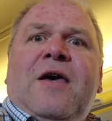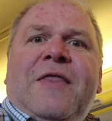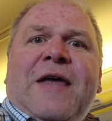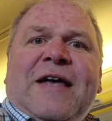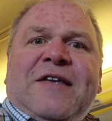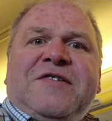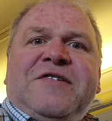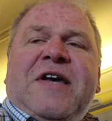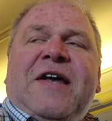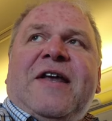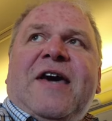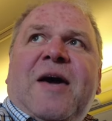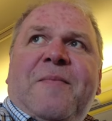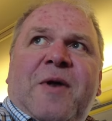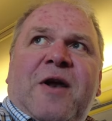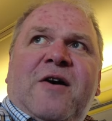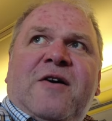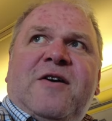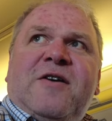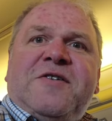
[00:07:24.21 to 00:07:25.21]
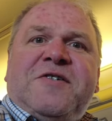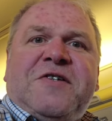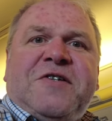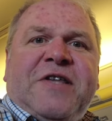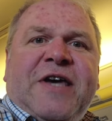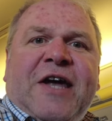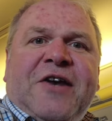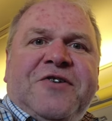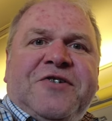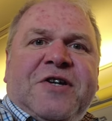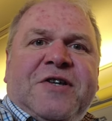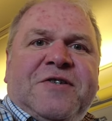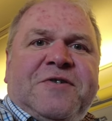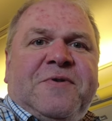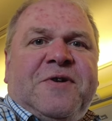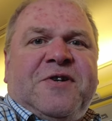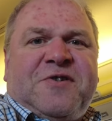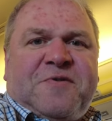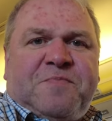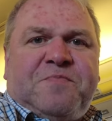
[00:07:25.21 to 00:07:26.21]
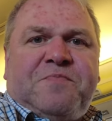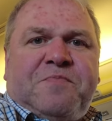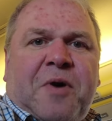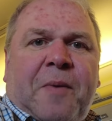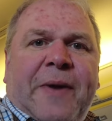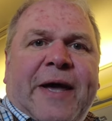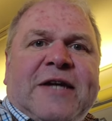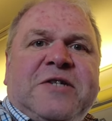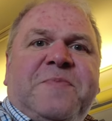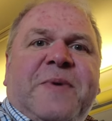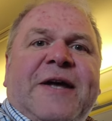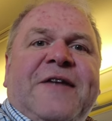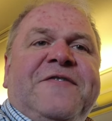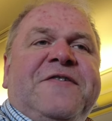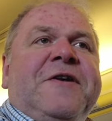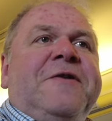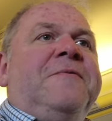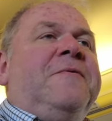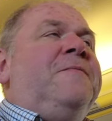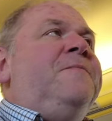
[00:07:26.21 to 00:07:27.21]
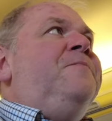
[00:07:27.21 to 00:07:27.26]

That said, I am a lot closer to the entrance, which probably explains it.